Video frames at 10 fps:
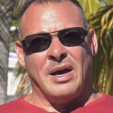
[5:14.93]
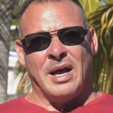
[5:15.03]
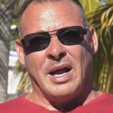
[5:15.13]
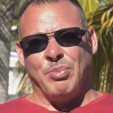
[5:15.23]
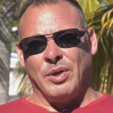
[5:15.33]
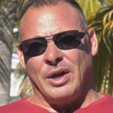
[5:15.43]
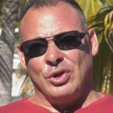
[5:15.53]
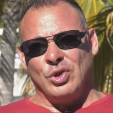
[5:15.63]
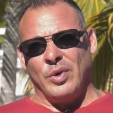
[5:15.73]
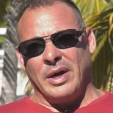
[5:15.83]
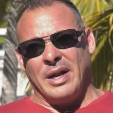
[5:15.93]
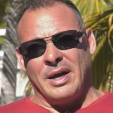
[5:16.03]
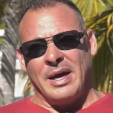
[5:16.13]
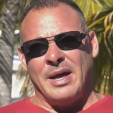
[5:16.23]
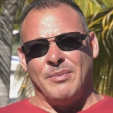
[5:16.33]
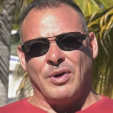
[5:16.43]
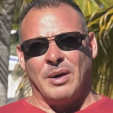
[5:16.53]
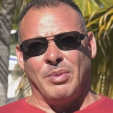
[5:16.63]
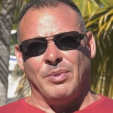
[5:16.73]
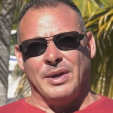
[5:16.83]
And I plan on doing it again
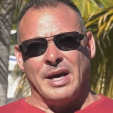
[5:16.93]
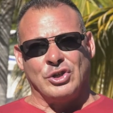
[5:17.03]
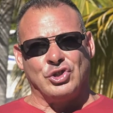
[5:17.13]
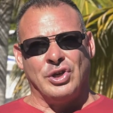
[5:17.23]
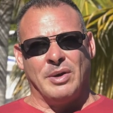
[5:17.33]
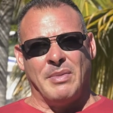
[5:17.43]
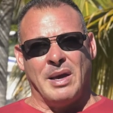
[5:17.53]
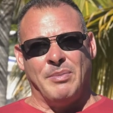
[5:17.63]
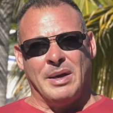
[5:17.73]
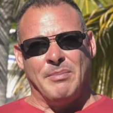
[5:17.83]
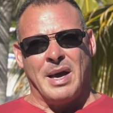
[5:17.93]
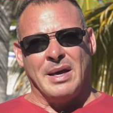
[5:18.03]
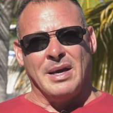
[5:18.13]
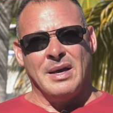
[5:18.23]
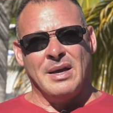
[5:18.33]
probably next year, maybe in May.